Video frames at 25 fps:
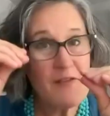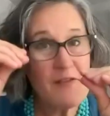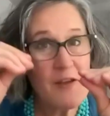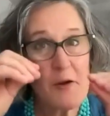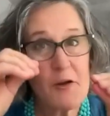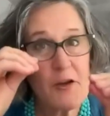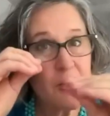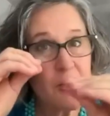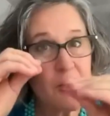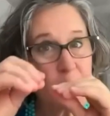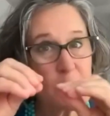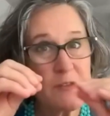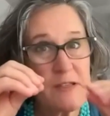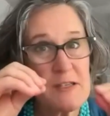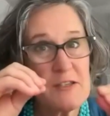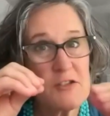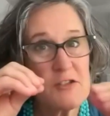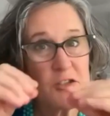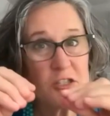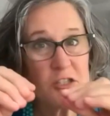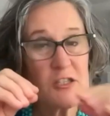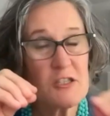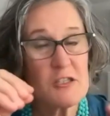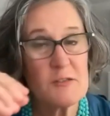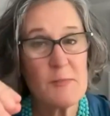vary, the
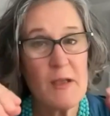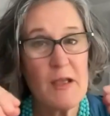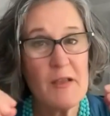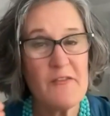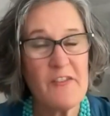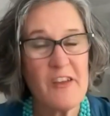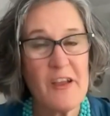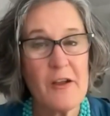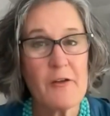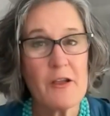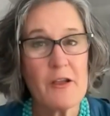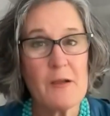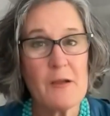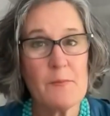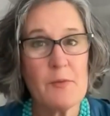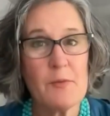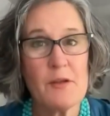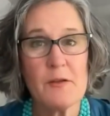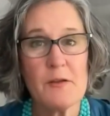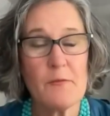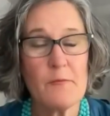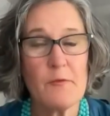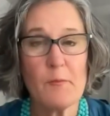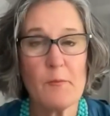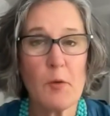percentages may vary,
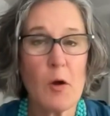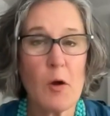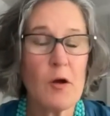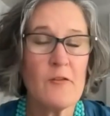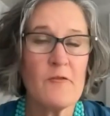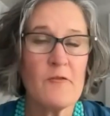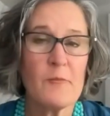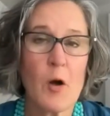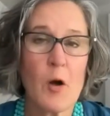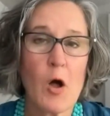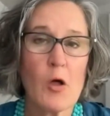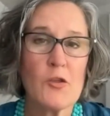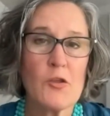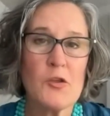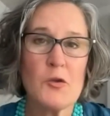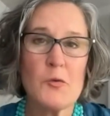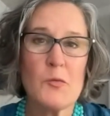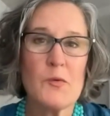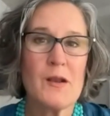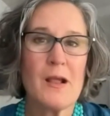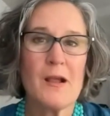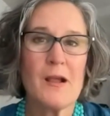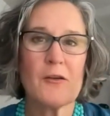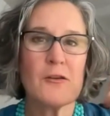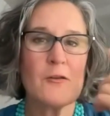but Paul, Paul,
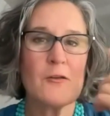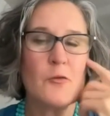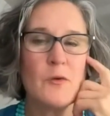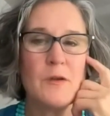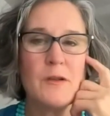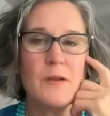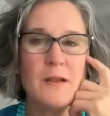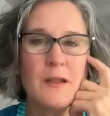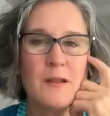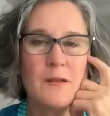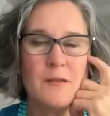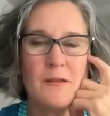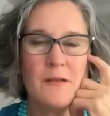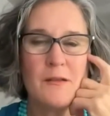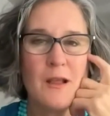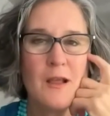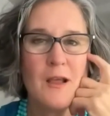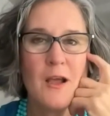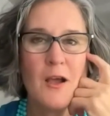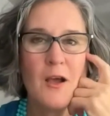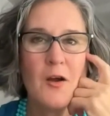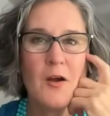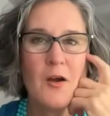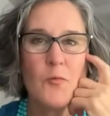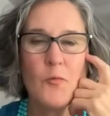you and I are going and
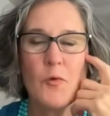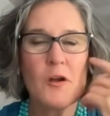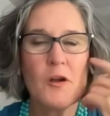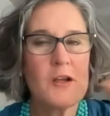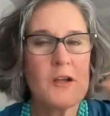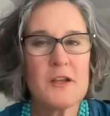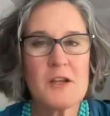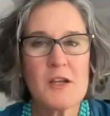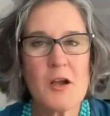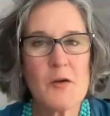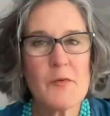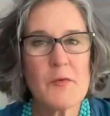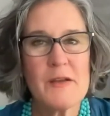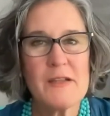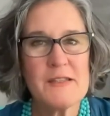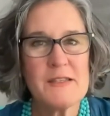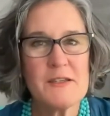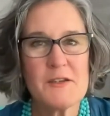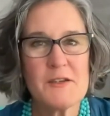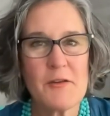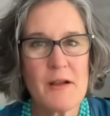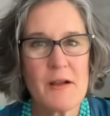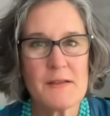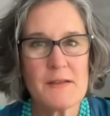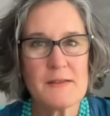we're going to go eat
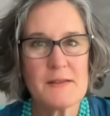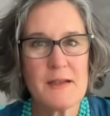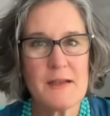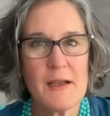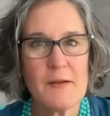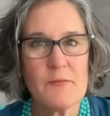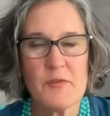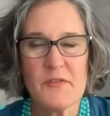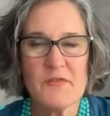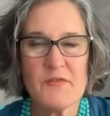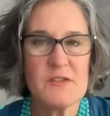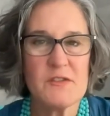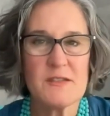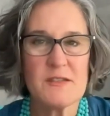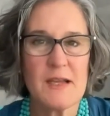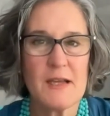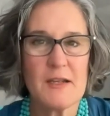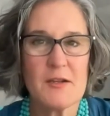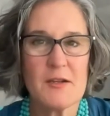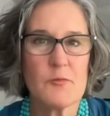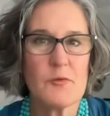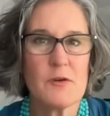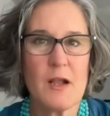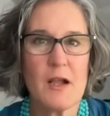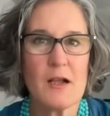dinner outside. We've
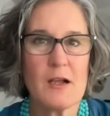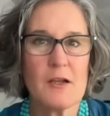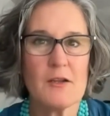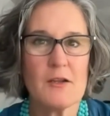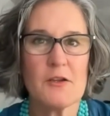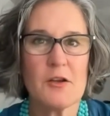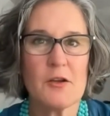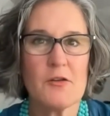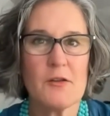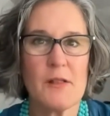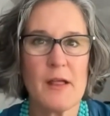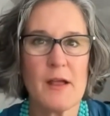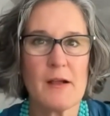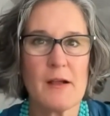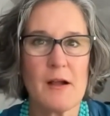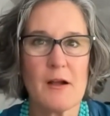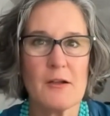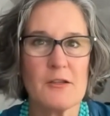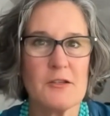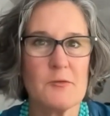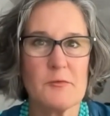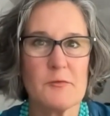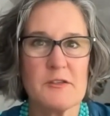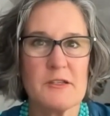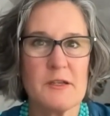decided we're not going to go to that right.
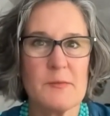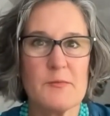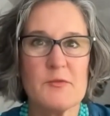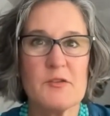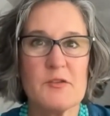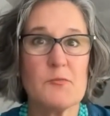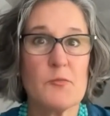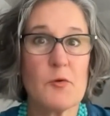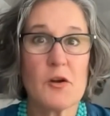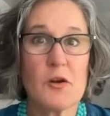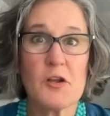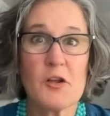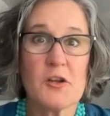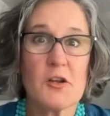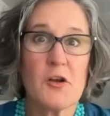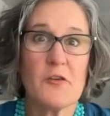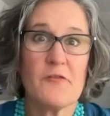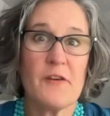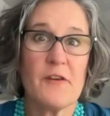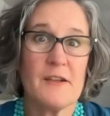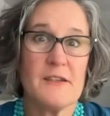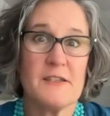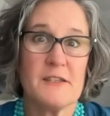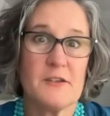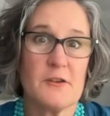cocktail reception. We're going That's to go
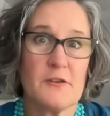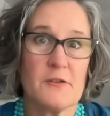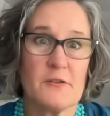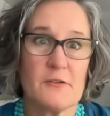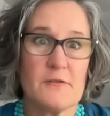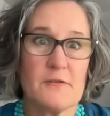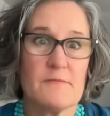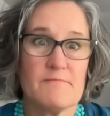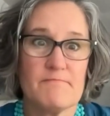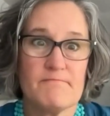right. find dinner.